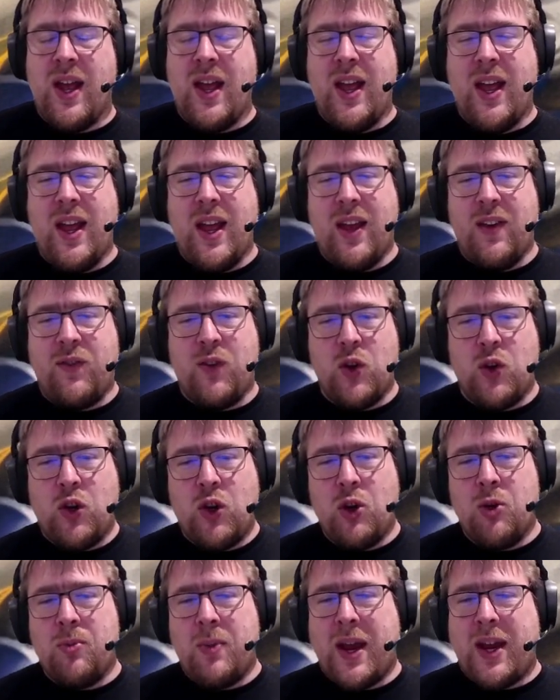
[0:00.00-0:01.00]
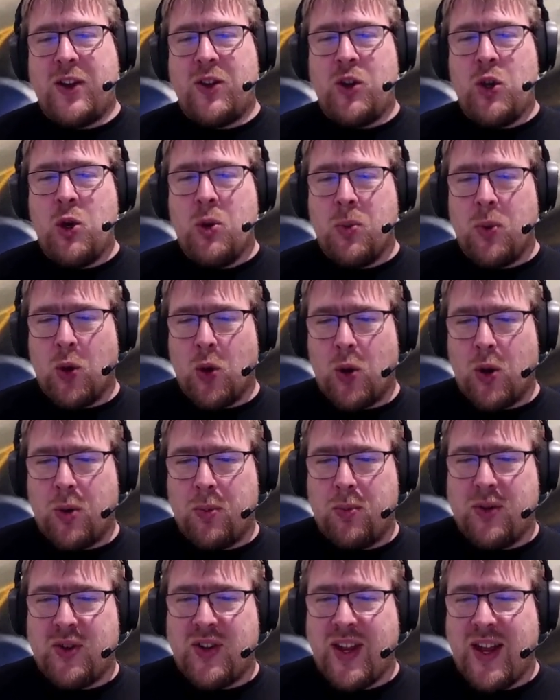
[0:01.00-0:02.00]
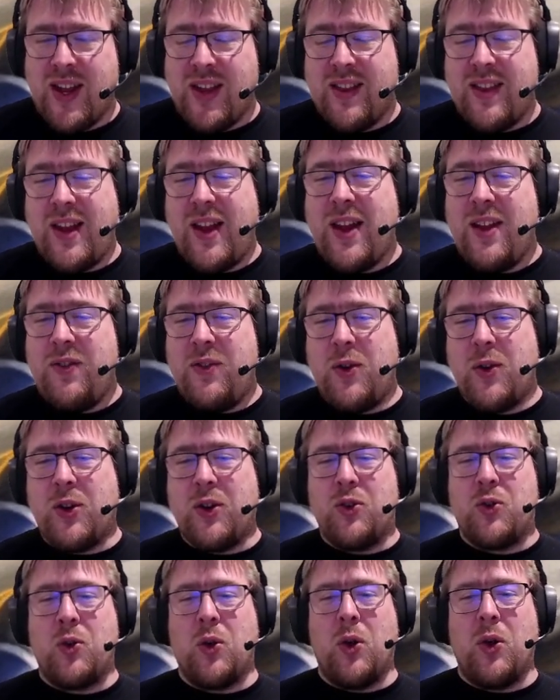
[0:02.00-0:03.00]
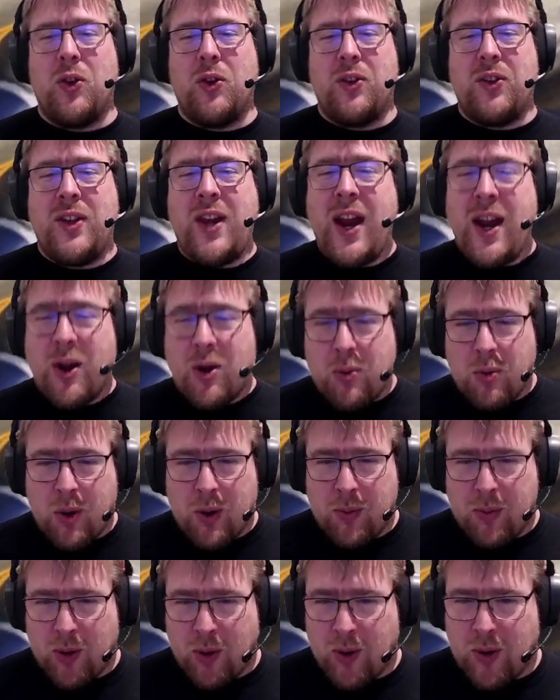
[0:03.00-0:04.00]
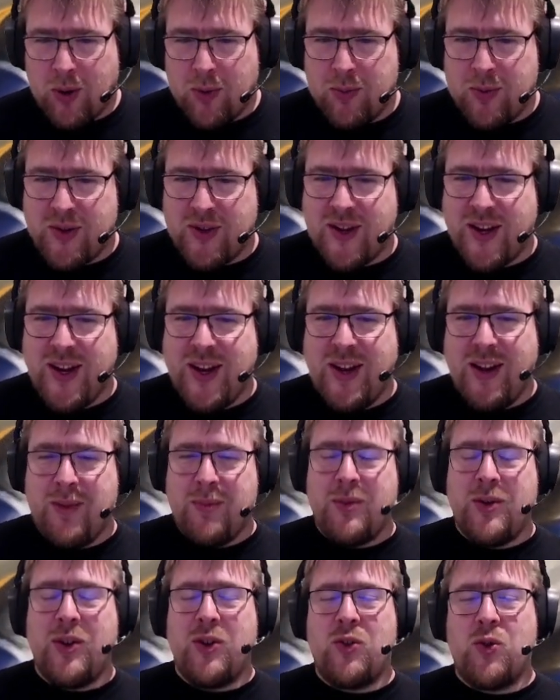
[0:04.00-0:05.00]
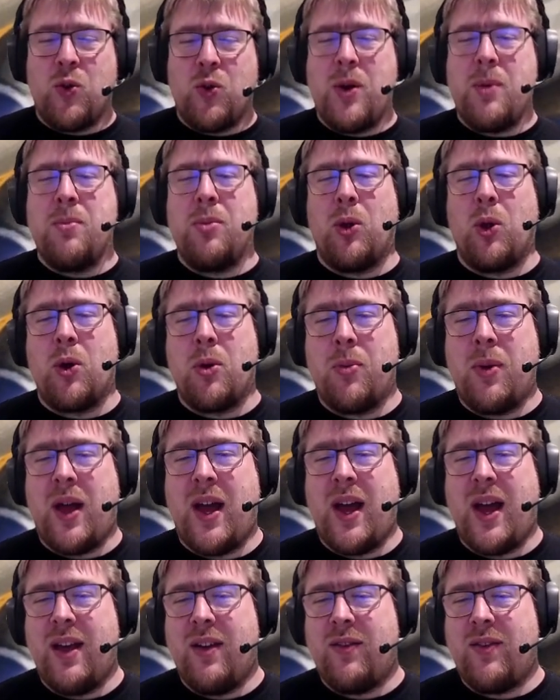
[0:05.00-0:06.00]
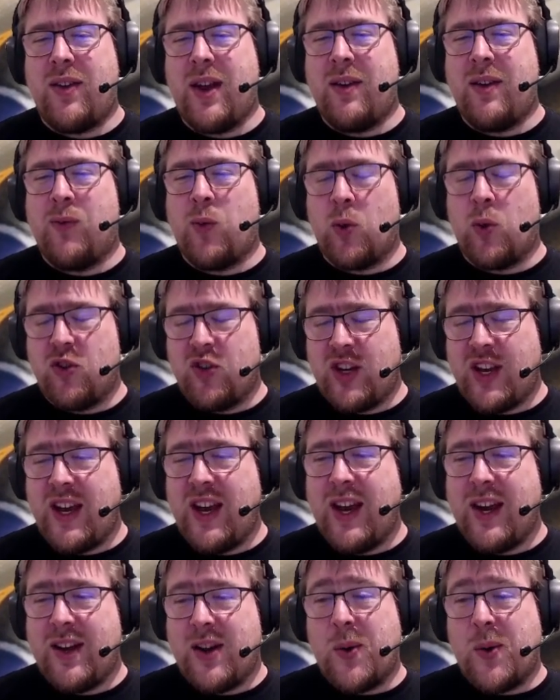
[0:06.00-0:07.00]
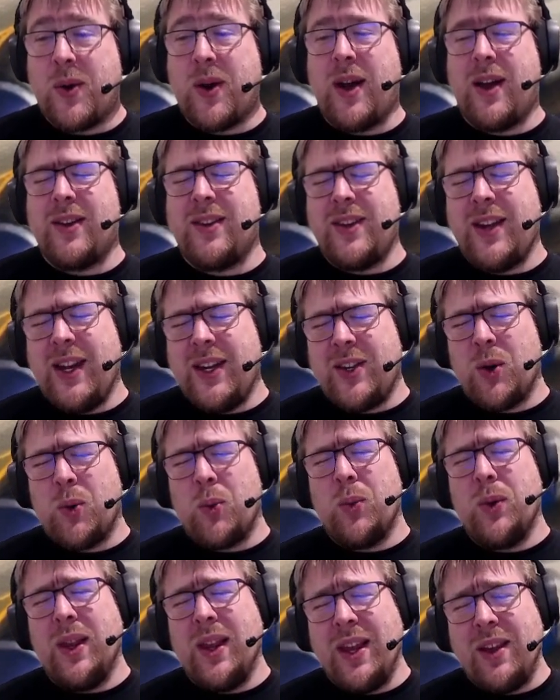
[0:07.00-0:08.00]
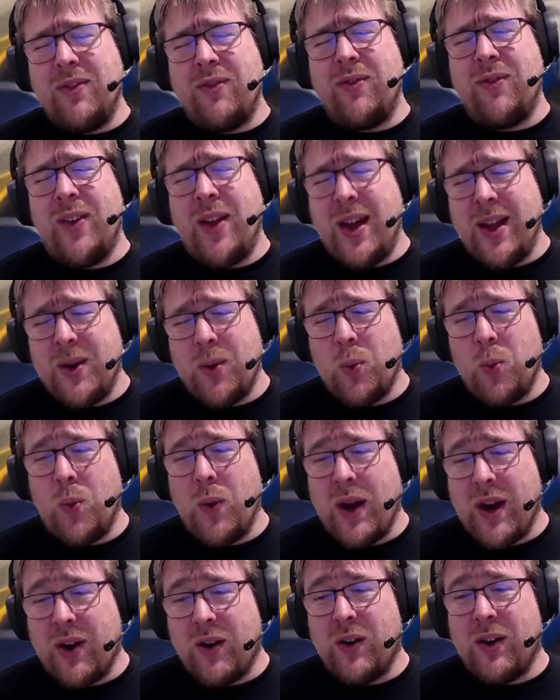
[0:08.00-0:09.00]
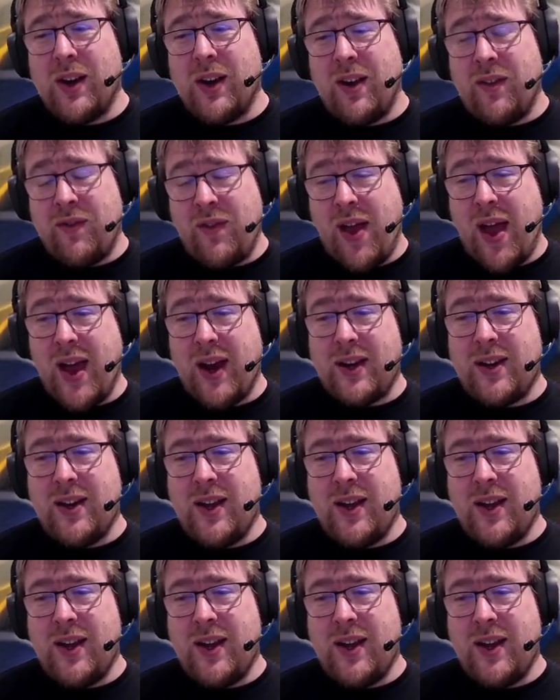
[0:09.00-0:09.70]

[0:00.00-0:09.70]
If you do, make 2 Blorbs. Then if you control 10 or more Blorbs, destroy Blorb Hive and forge a key at no cost. It's a really fun, weird effect.